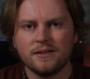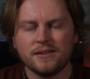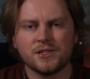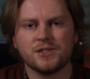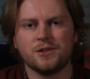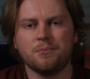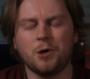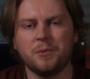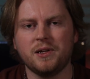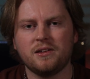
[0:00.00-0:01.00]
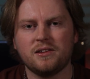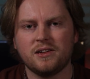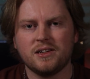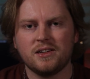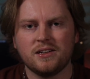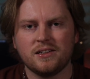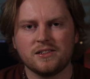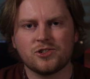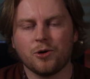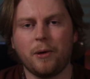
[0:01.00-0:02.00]
This is the moment that
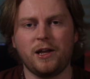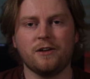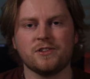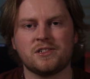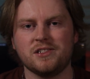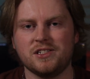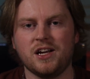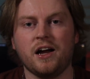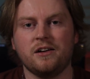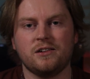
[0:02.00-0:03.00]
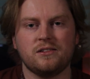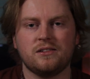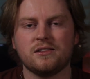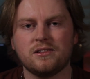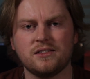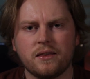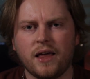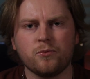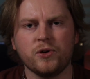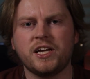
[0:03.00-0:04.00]
so many of us desire,
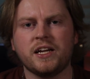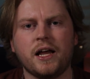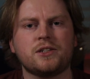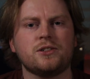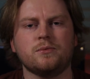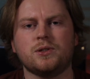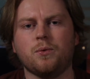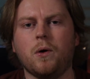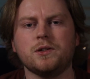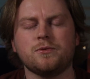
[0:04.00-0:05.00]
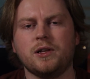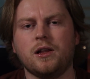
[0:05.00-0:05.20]
that reconnection with the ones we